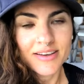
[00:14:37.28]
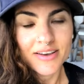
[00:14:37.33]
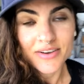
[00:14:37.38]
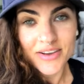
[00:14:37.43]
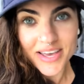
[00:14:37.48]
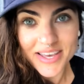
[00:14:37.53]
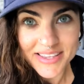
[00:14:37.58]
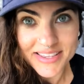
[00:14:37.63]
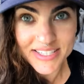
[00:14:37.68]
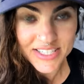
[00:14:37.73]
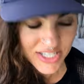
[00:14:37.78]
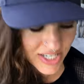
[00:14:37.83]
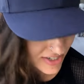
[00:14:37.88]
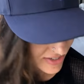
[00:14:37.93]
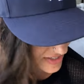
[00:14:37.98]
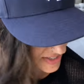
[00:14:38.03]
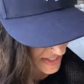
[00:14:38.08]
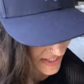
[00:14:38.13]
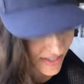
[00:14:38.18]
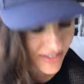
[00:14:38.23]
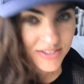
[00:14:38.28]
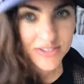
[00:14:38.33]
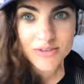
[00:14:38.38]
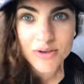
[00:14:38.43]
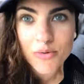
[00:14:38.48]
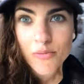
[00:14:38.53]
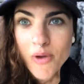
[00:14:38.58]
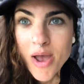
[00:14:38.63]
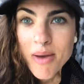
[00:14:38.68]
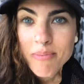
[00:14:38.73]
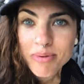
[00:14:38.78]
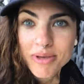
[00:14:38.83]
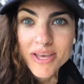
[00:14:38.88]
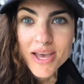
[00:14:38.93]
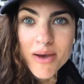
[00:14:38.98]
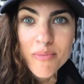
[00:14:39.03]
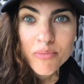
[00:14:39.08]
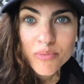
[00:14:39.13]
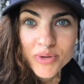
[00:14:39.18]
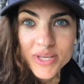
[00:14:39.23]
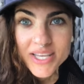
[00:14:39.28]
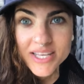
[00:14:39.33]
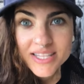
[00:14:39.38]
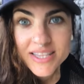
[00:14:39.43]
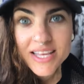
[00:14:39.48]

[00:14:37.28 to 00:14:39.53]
Okay, the shuttle's here, so I'm wrapping up week